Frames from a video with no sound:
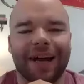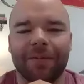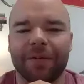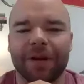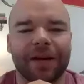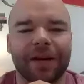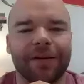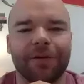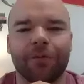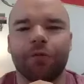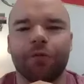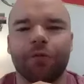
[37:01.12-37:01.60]
I
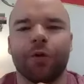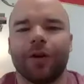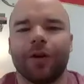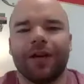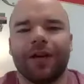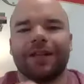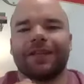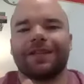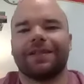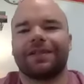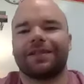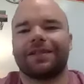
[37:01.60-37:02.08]
mean,
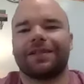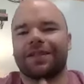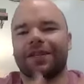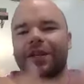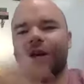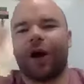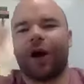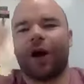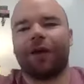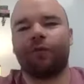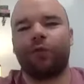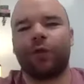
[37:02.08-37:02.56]
we
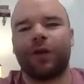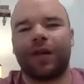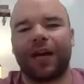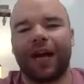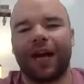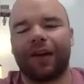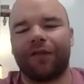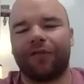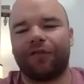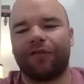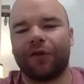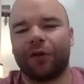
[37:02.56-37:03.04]

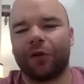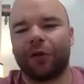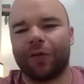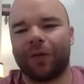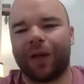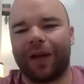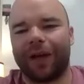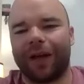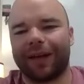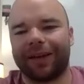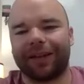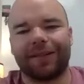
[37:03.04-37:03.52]
kind of feel
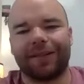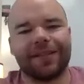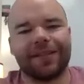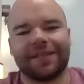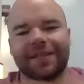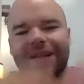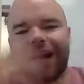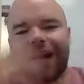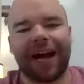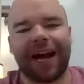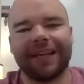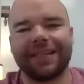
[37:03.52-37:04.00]
like the
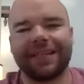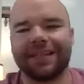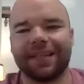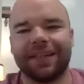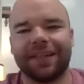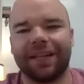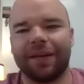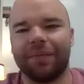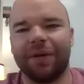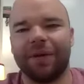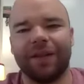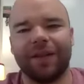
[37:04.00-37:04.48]
sky's the
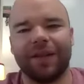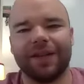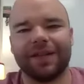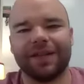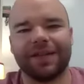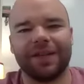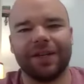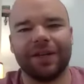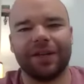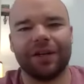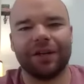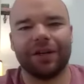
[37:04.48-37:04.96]
limit this
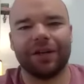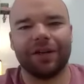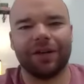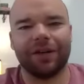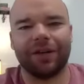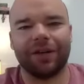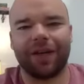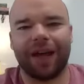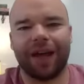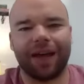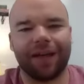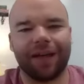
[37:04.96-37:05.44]
year.
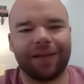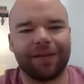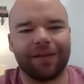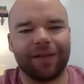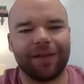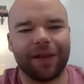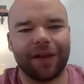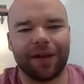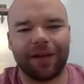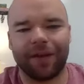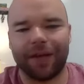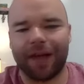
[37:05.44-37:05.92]

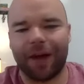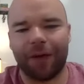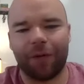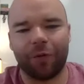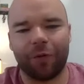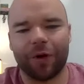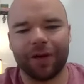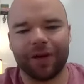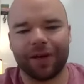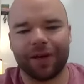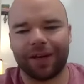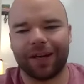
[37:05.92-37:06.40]
That
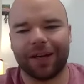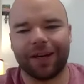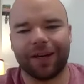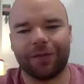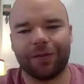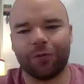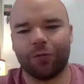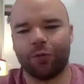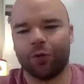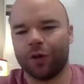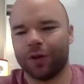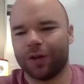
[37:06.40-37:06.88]
we
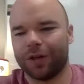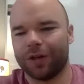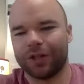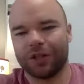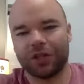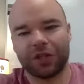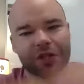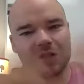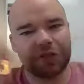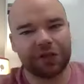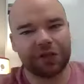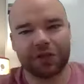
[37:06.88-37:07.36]
can really
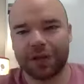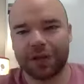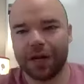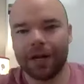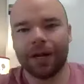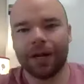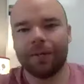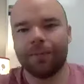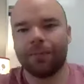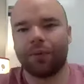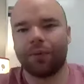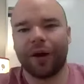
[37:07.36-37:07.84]
just
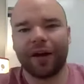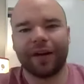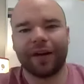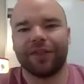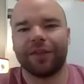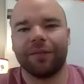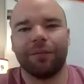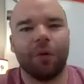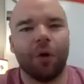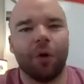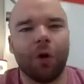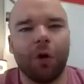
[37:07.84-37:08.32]
break
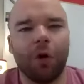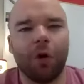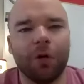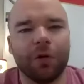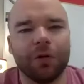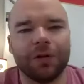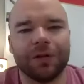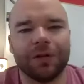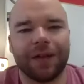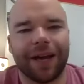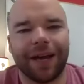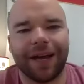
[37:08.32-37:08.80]
the
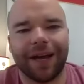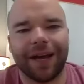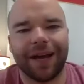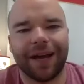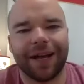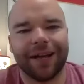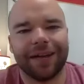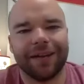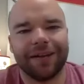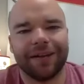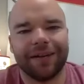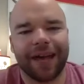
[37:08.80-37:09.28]
mold
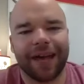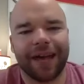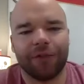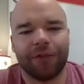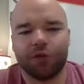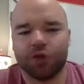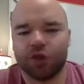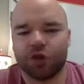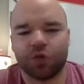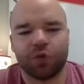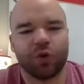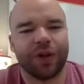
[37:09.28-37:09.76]
and
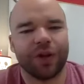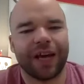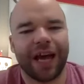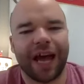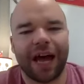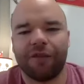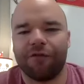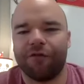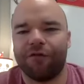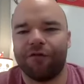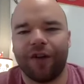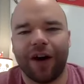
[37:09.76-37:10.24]
just really
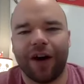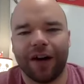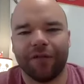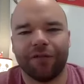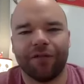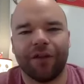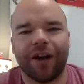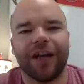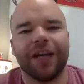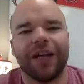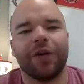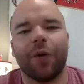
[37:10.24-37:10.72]
have fun
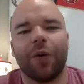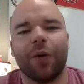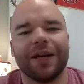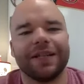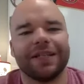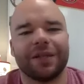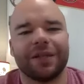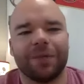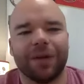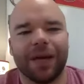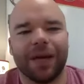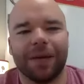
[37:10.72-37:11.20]
finding ways
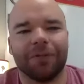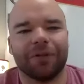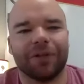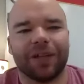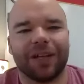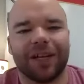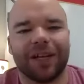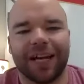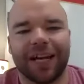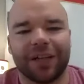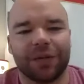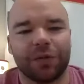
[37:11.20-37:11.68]
to be able to
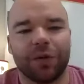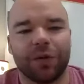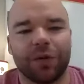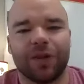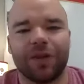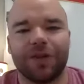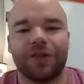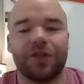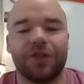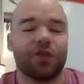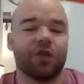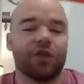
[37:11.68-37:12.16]
connect with
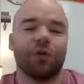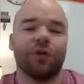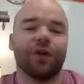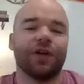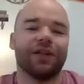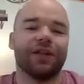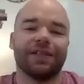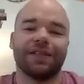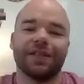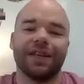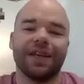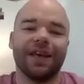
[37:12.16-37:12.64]

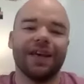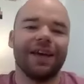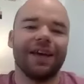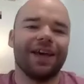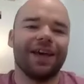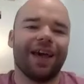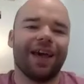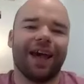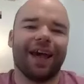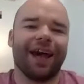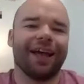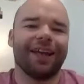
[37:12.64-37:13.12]
students.
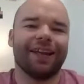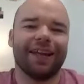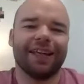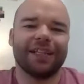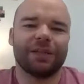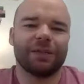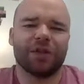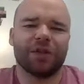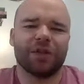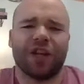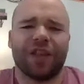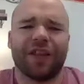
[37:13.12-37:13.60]
And
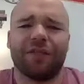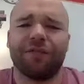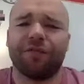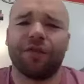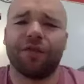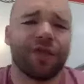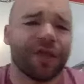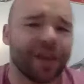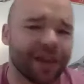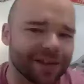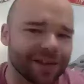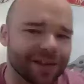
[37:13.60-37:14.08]
especially, I think for
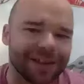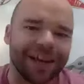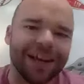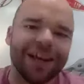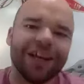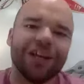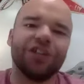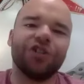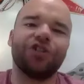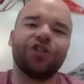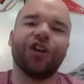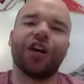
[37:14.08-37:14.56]
this
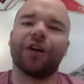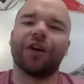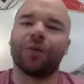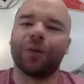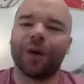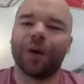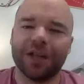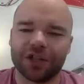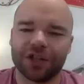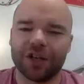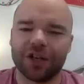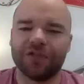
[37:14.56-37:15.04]

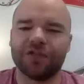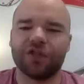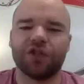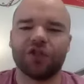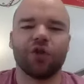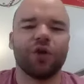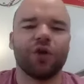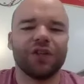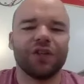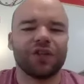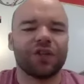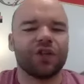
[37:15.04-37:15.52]
generation of
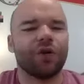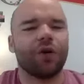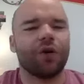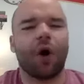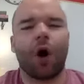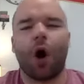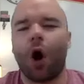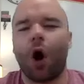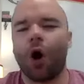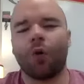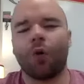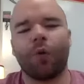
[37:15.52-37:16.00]
students, they're
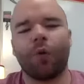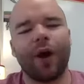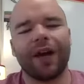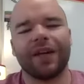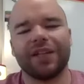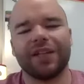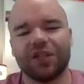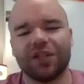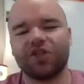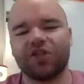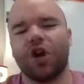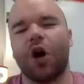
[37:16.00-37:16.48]
already
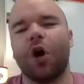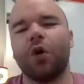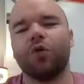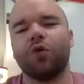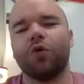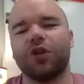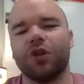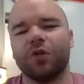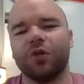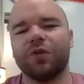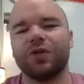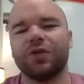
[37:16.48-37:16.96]
so
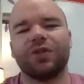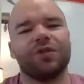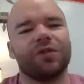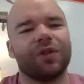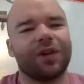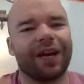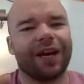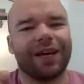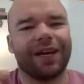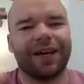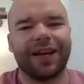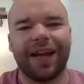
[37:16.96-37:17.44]
used to
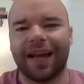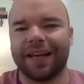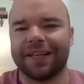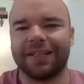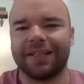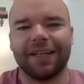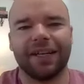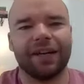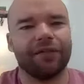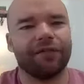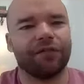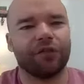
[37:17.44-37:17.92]

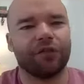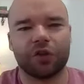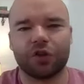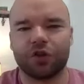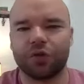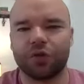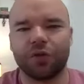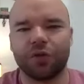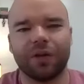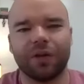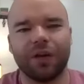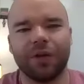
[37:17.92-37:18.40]
connecting
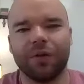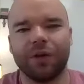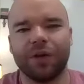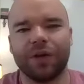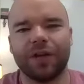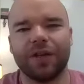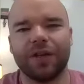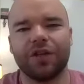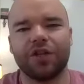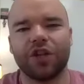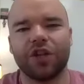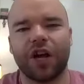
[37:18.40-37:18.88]
virtually with
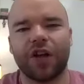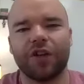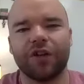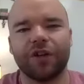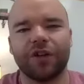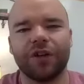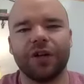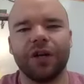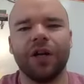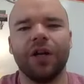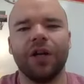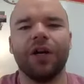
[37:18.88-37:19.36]
each
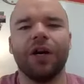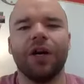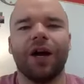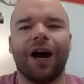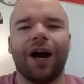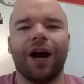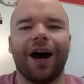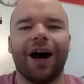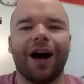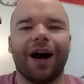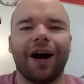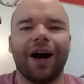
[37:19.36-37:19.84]
other.
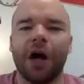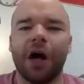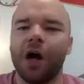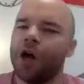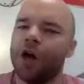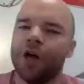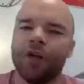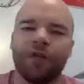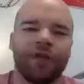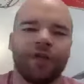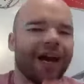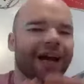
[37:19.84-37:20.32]

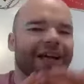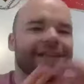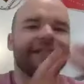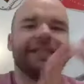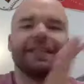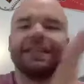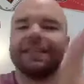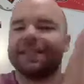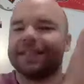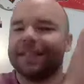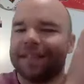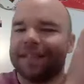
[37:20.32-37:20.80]
The
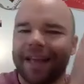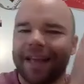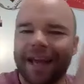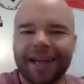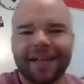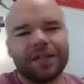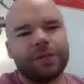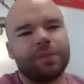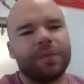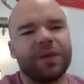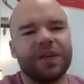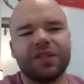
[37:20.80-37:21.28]
ideas that the
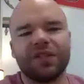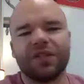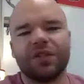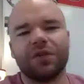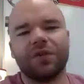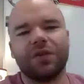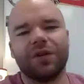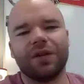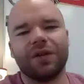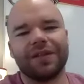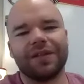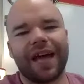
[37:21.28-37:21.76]
ASB
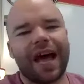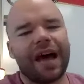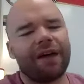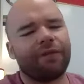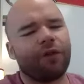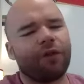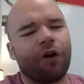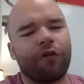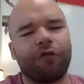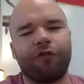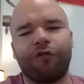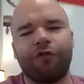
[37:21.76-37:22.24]
students have
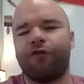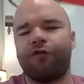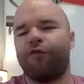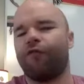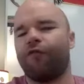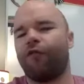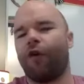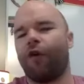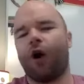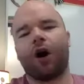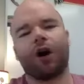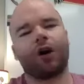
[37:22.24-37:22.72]
are
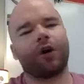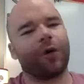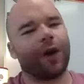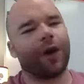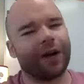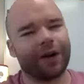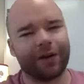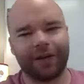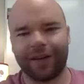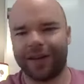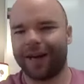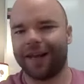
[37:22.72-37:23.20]
far
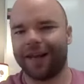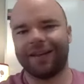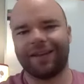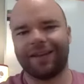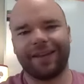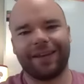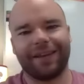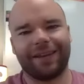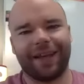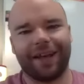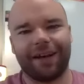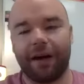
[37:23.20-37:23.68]
greater than
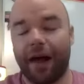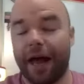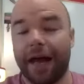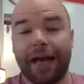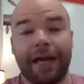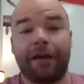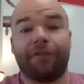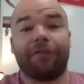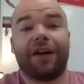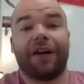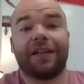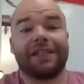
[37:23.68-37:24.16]
anything that
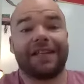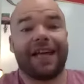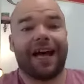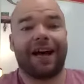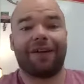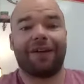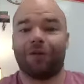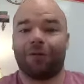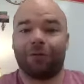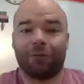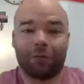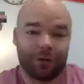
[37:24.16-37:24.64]
any of us
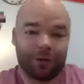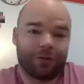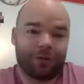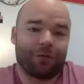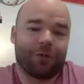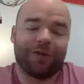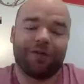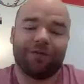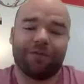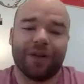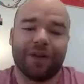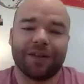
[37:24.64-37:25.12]
have when
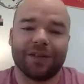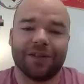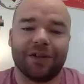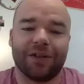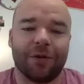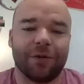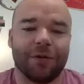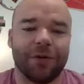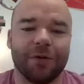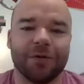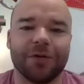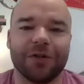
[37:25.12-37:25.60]
we've been
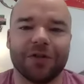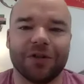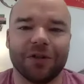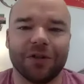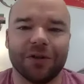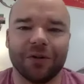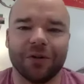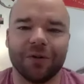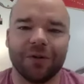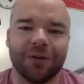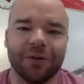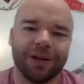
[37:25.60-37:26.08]
so used
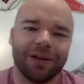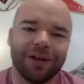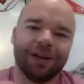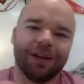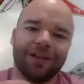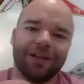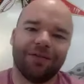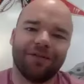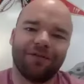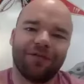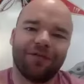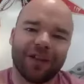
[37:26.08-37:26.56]
to
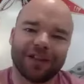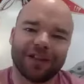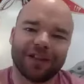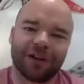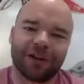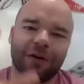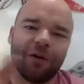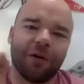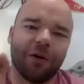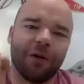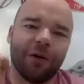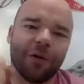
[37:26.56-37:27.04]

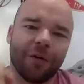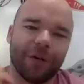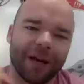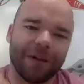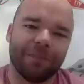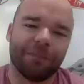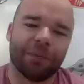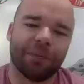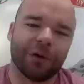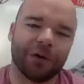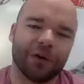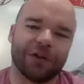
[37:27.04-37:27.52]
physical
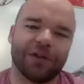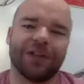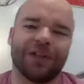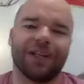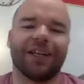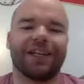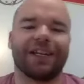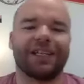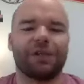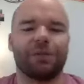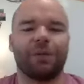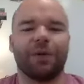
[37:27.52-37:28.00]
in-person
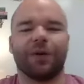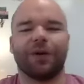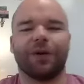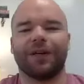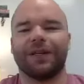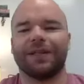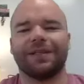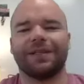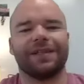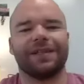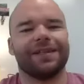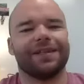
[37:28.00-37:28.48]

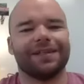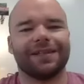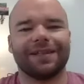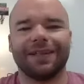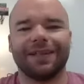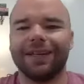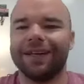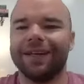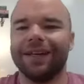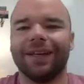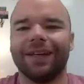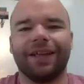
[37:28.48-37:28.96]
experiences.
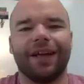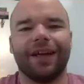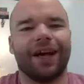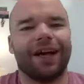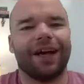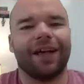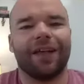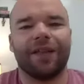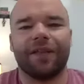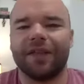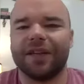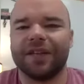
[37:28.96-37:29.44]

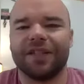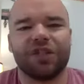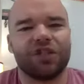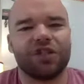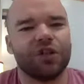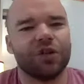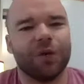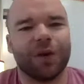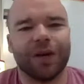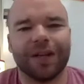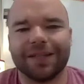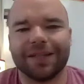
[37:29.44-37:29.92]
These
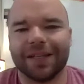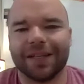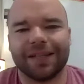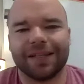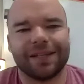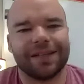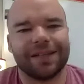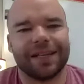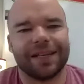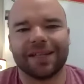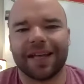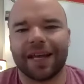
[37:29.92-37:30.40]
students,
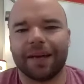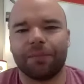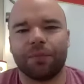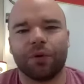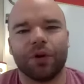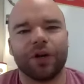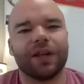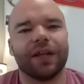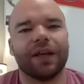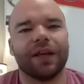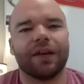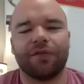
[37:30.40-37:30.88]
it's like
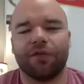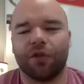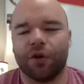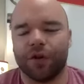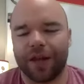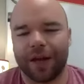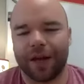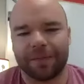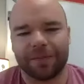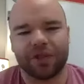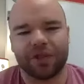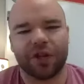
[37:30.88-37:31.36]
breathing for
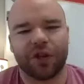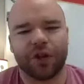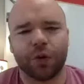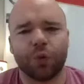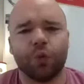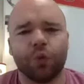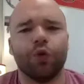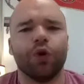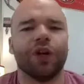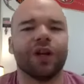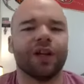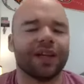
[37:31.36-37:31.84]
them. So they're
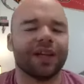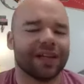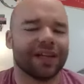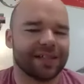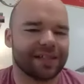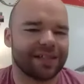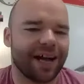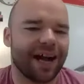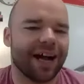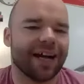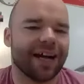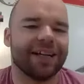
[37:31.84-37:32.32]
really
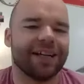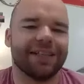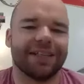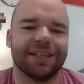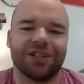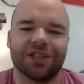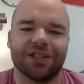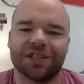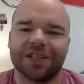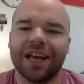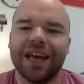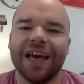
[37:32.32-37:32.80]
excited to
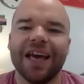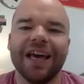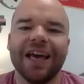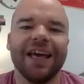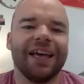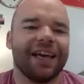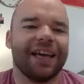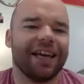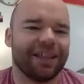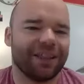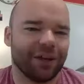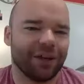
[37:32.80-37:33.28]
just
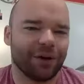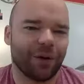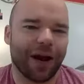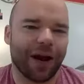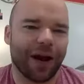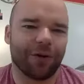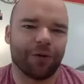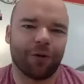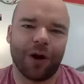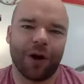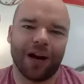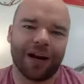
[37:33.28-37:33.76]
hit the
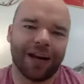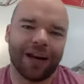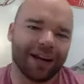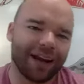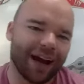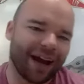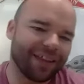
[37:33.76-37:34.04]
ground running.